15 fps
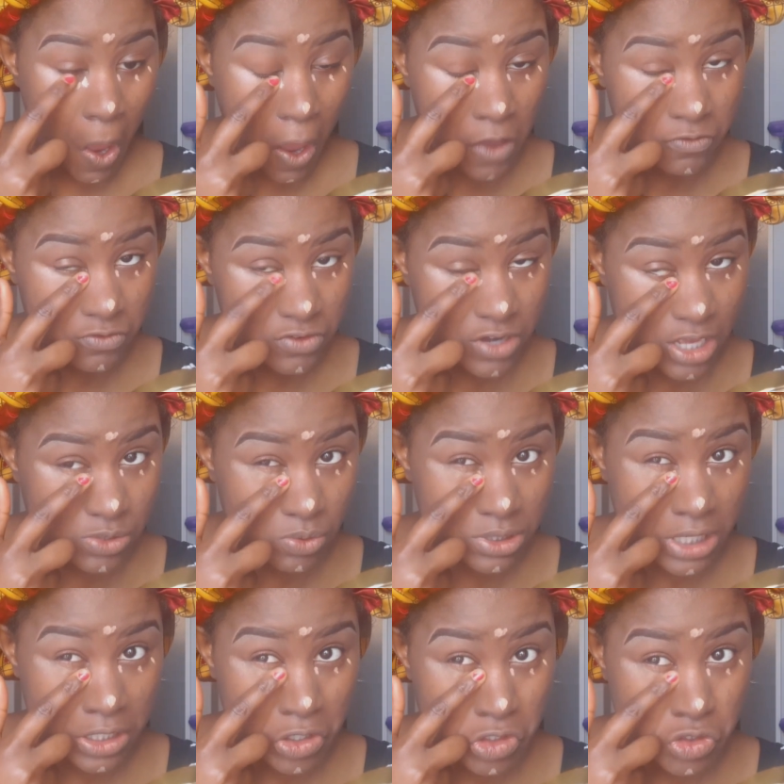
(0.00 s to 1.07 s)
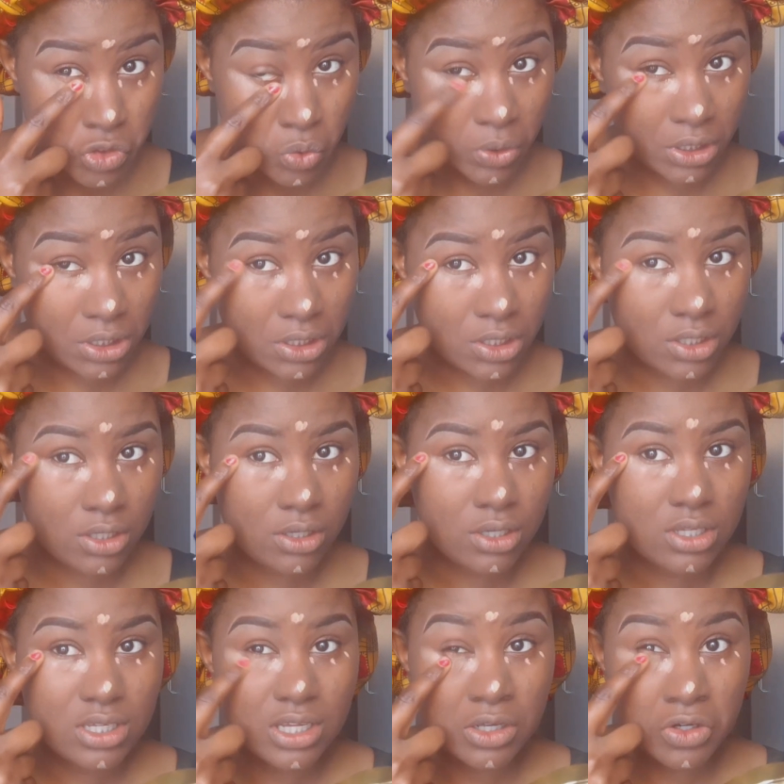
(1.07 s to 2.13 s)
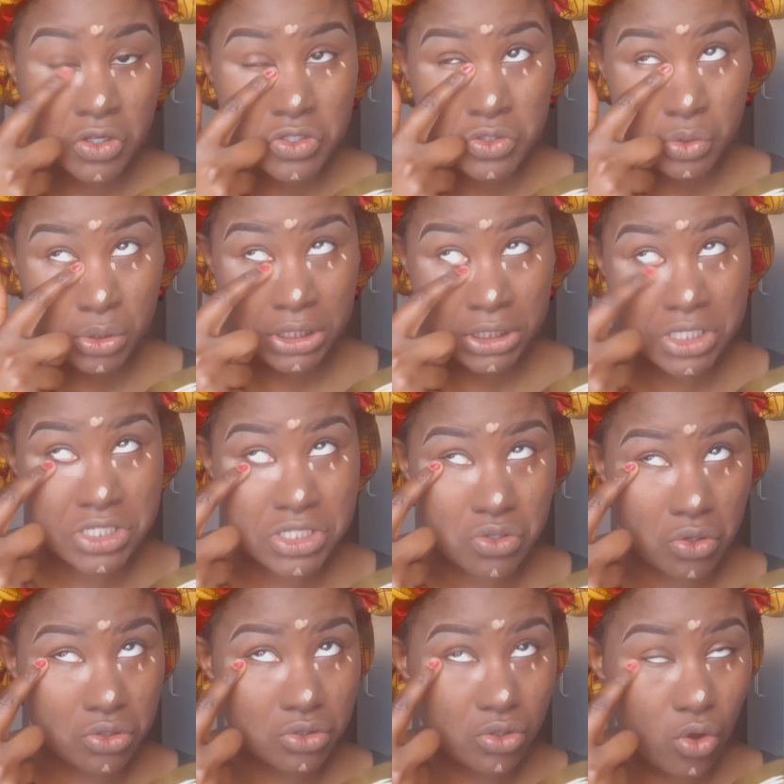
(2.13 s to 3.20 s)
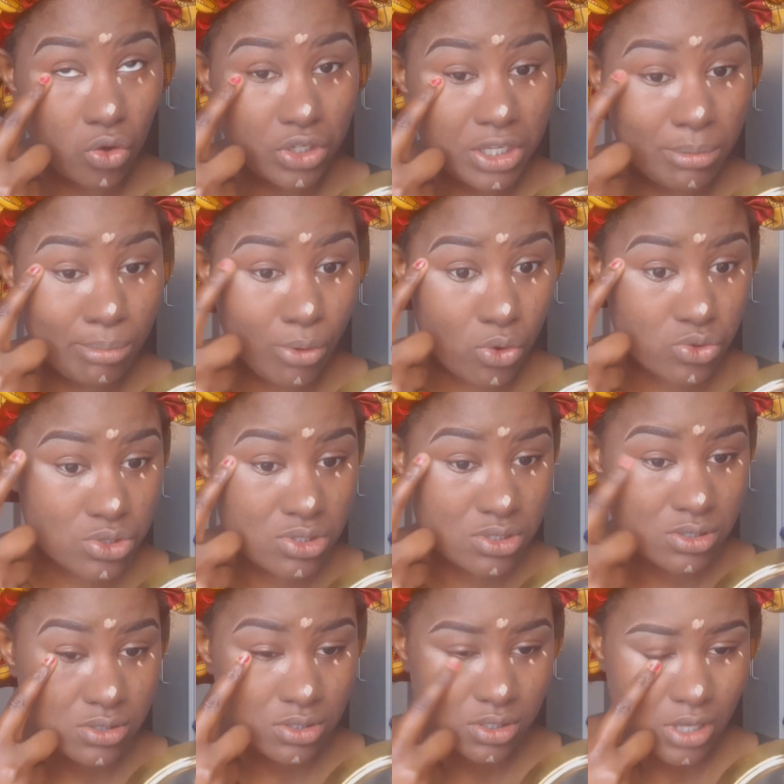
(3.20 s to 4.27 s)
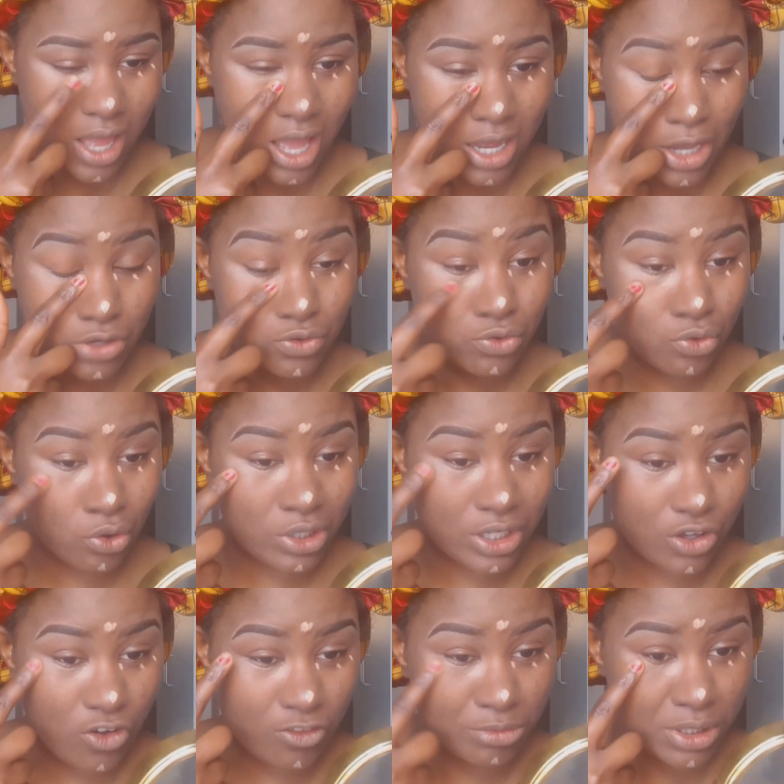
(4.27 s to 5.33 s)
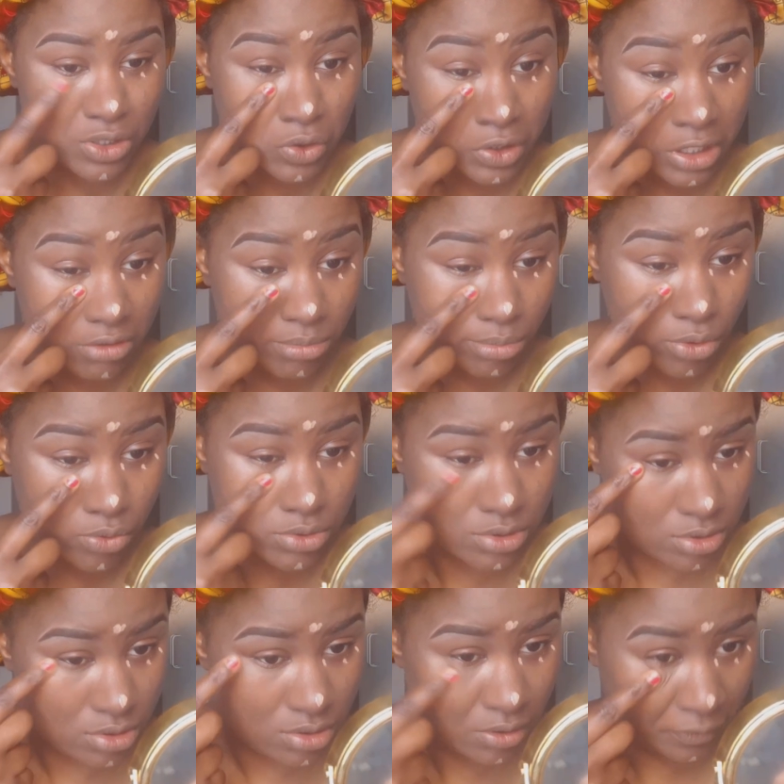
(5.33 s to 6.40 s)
I feel that's what they're just doing. They're just doing things on impulse. How can you run a government on impulse?